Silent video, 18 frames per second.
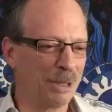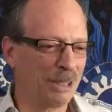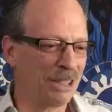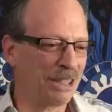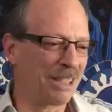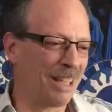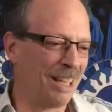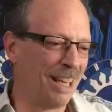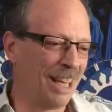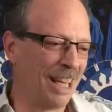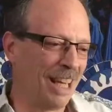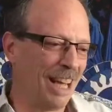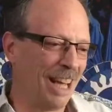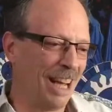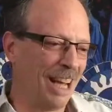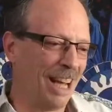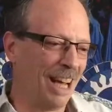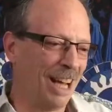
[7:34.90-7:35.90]
was
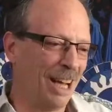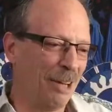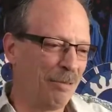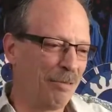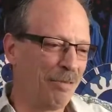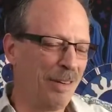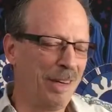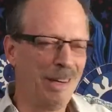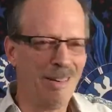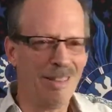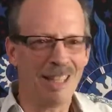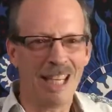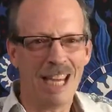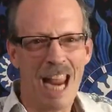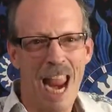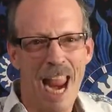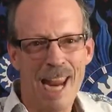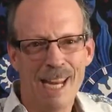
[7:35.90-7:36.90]
a
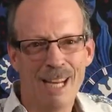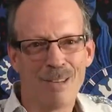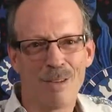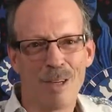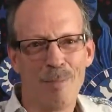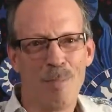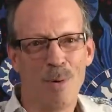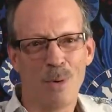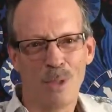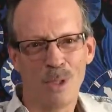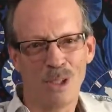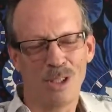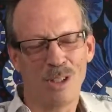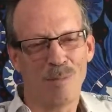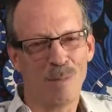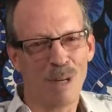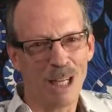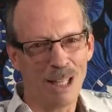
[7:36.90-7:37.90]
fairly angry
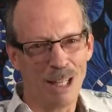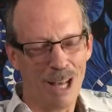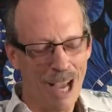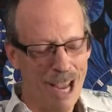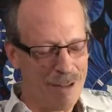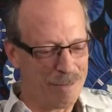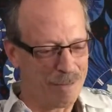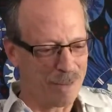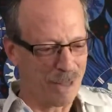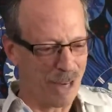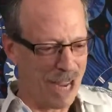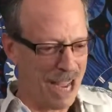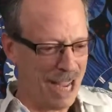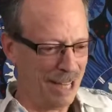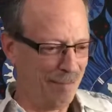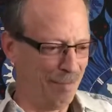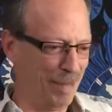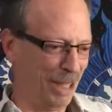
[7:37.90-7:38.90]
portion of my life where
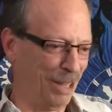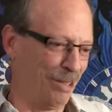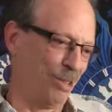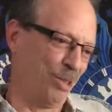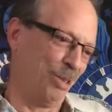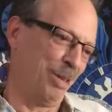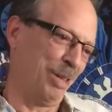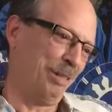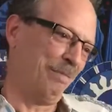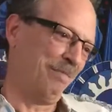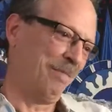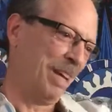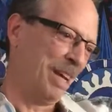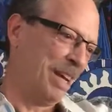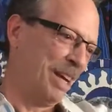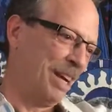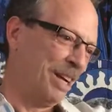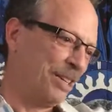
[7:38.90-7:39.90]
I had been through a
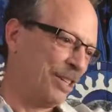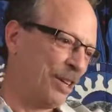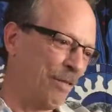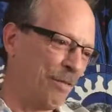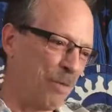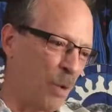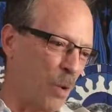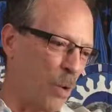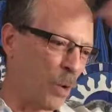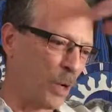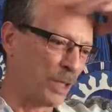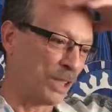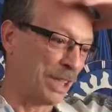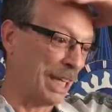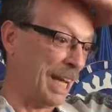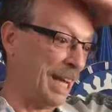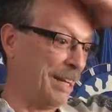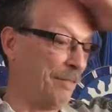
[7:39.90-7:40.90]

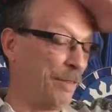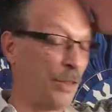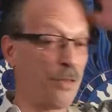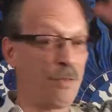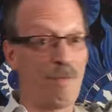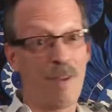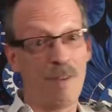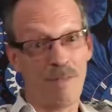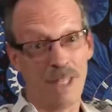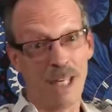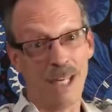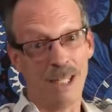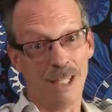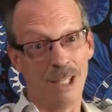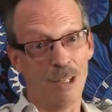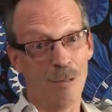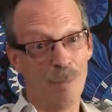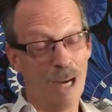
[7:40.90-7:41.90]
divorce, the end of a
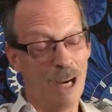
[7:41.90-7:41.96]
15-year